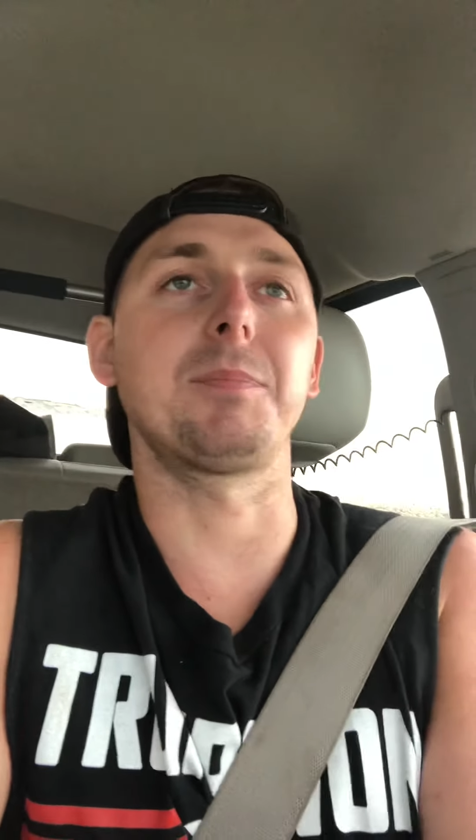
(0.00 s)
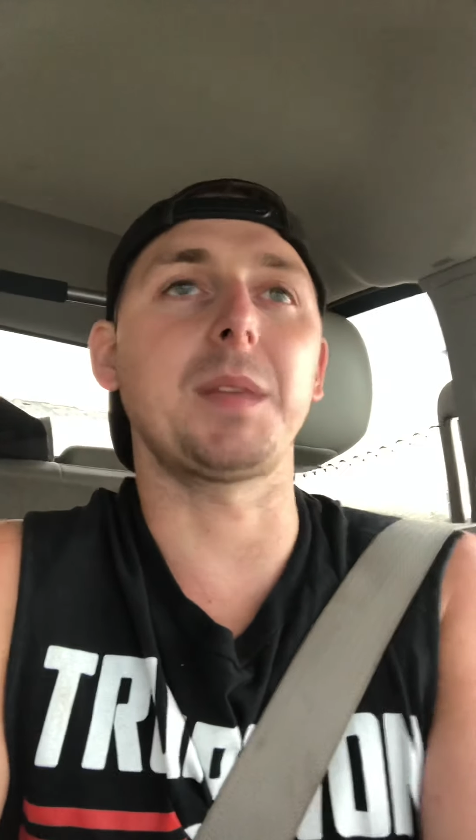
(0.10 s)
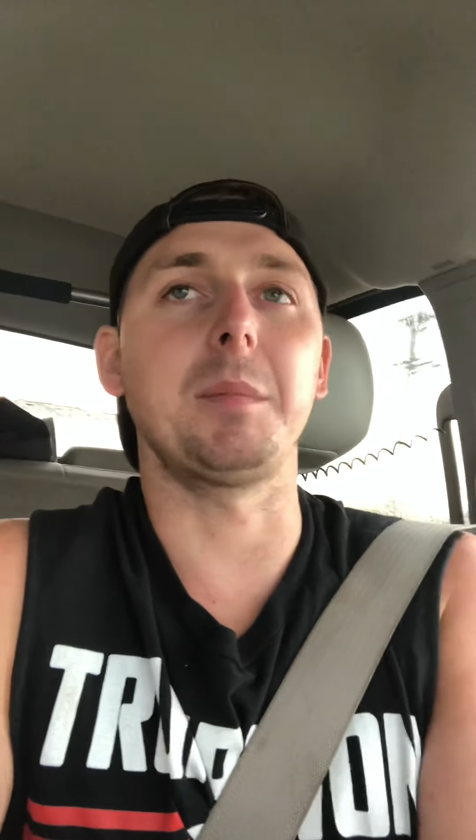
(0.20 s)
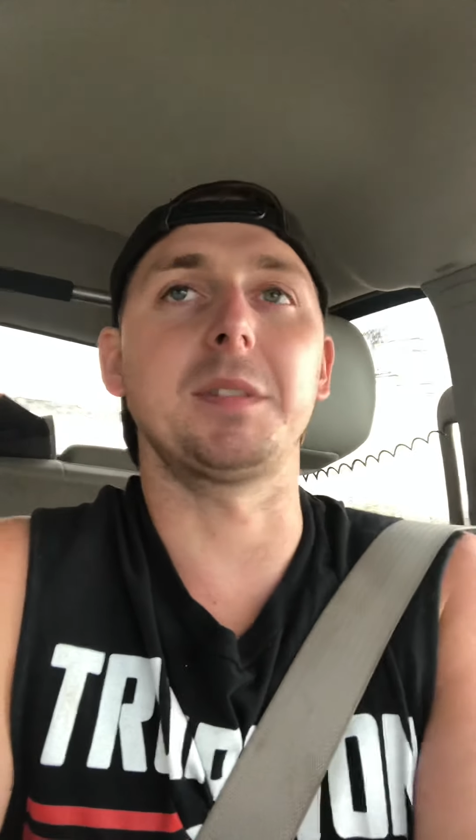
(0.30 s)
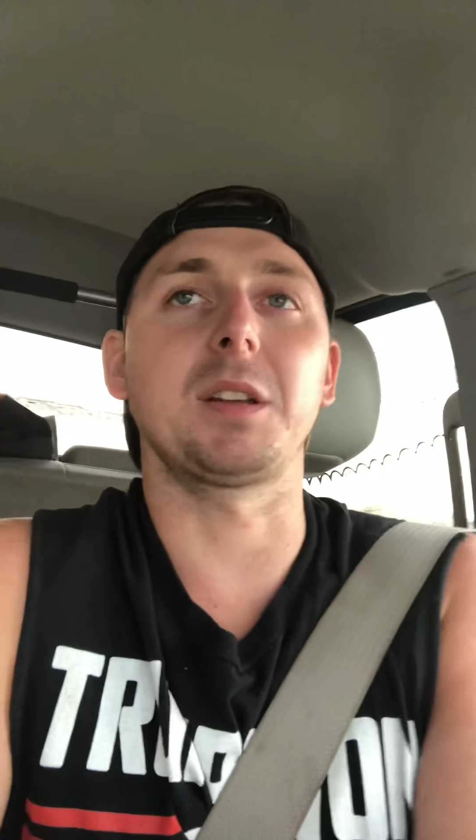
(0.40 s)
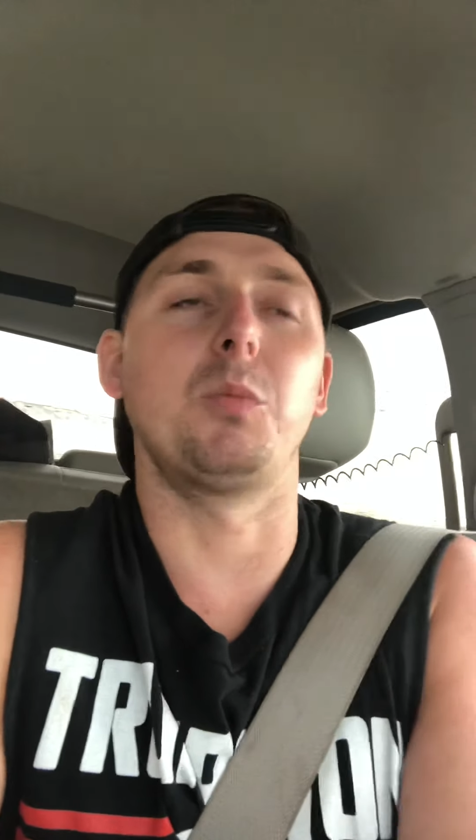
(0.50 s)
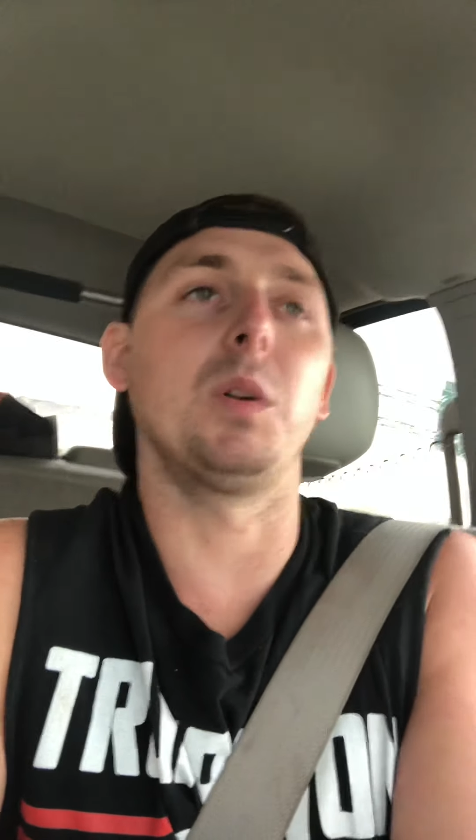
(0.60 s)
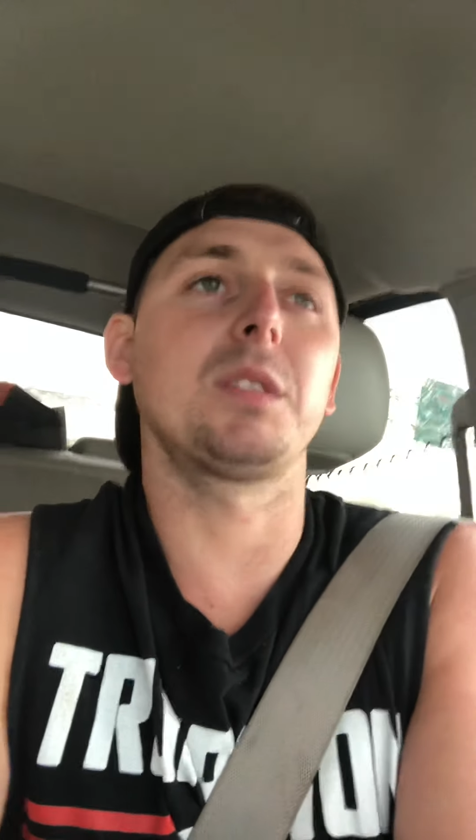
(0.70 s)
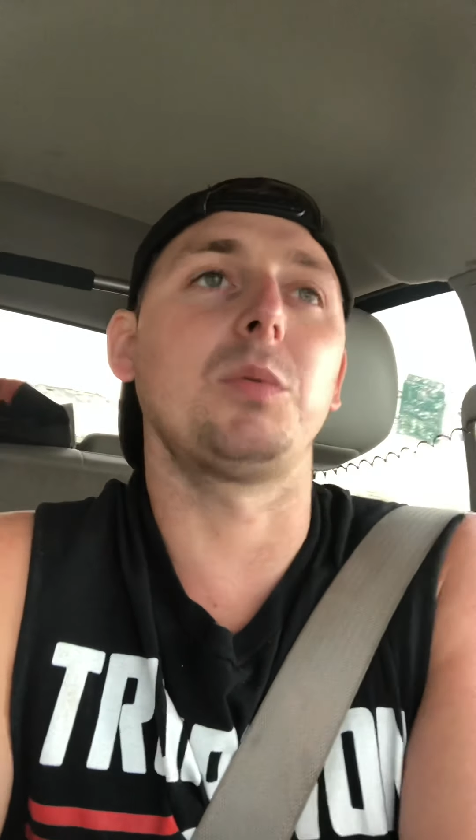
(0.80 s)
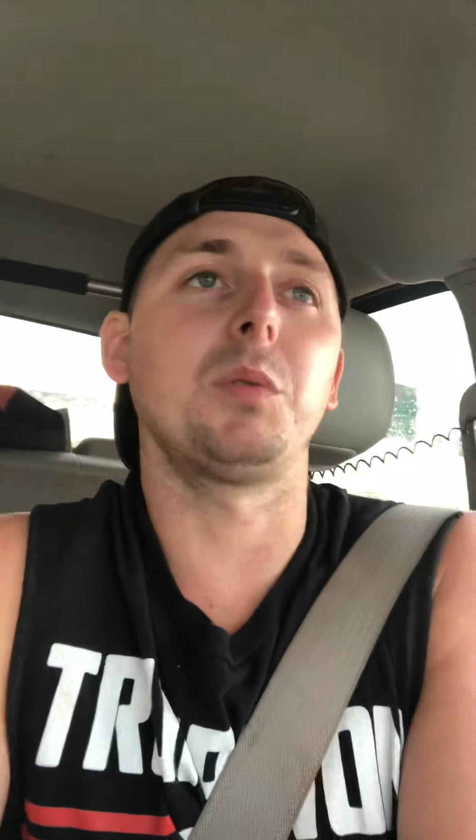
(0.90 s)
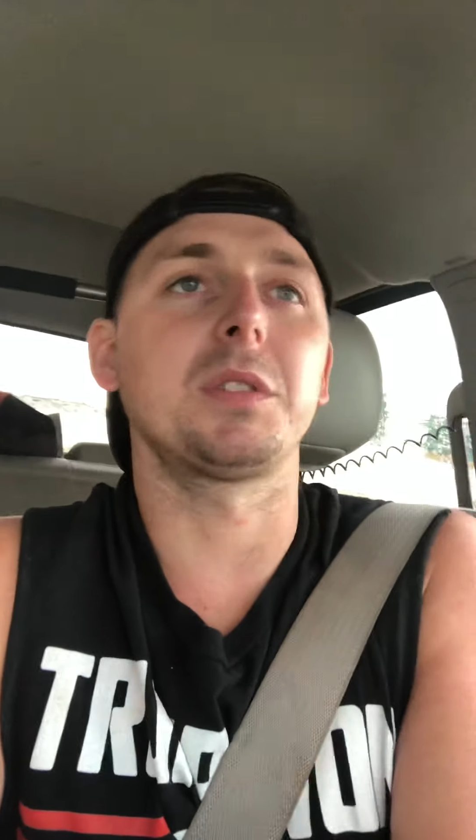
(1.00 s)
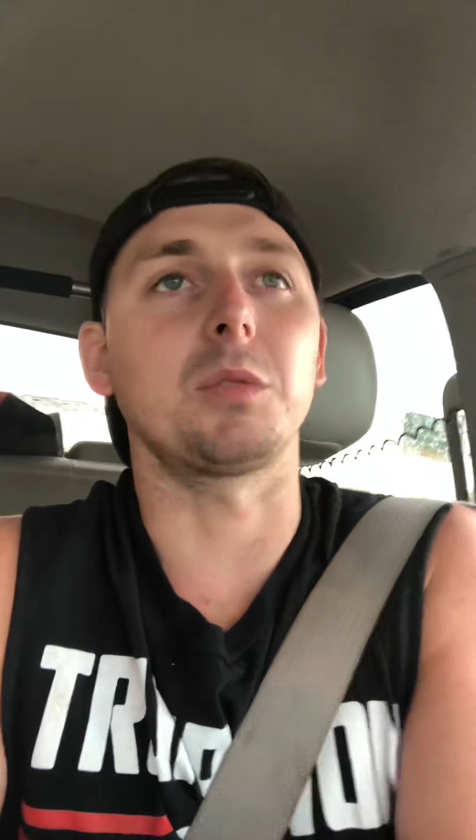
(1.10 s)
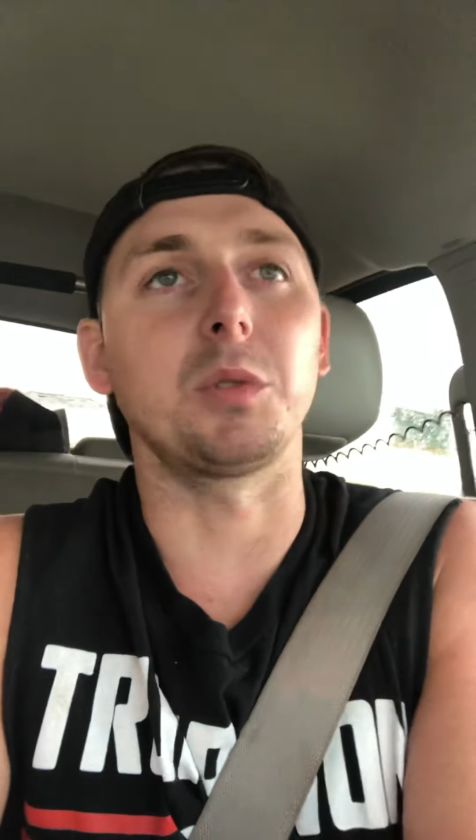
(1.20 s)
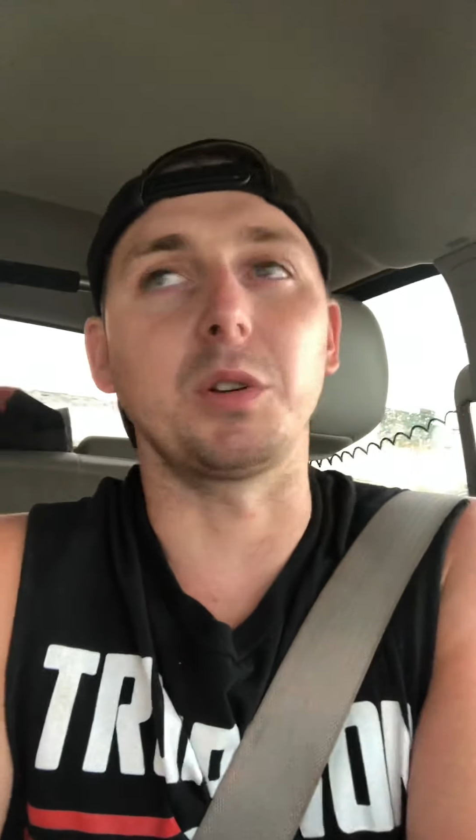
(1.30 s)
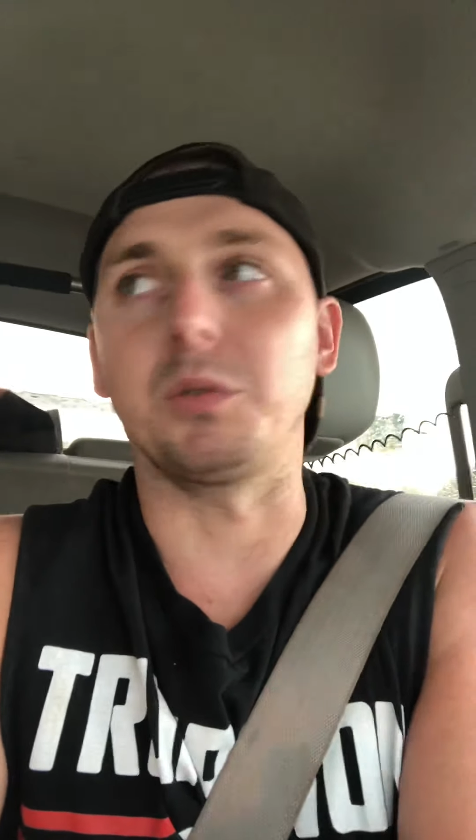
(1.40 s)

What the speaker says: I mean, it's like, what was the real